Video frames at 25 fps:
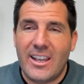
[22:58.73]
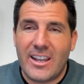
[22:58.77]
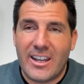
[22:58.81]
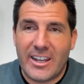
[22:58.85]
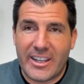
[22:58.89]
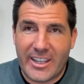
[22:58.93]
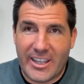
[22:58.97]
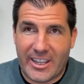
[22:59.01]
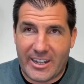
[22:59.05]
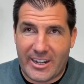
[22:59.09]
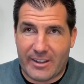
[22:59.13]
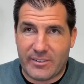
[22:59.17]

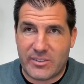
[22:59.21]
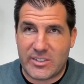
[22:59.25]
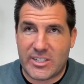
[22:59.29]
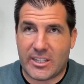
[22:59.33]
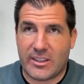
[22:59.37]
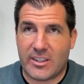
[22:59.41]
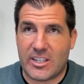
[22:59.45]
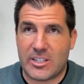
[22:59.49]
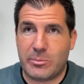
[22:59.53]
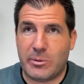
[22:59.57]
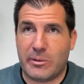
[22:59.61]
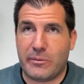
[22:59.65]
Again, I've
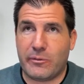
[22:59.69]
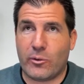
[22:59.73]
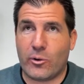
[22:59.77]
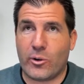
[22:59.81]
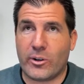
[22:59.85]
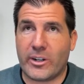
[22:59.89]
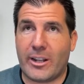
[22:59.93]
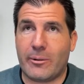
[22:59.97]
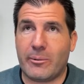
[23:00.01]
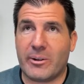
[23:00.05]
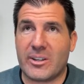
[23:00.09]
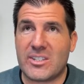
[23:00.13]
said this
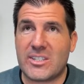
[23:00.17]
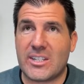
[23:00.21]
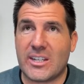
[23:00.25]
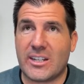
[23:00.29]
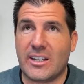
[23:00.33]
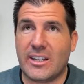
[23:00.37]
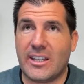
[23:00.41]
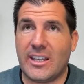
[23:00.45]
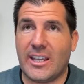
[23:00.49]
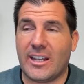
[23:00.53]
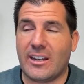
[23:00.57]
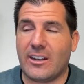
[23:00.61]
before, and I want to say
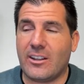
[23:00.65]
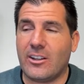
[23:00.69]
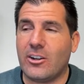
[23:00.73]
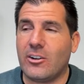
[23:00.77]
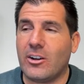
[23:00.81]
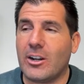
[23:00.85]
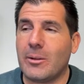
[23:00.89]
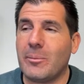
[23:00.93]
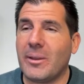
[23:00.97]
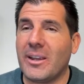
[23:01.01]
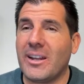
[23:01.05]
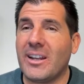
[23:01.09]
it again. You know
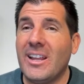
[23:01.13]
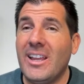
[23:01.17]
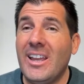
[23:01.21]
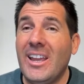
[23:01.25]
what I mean?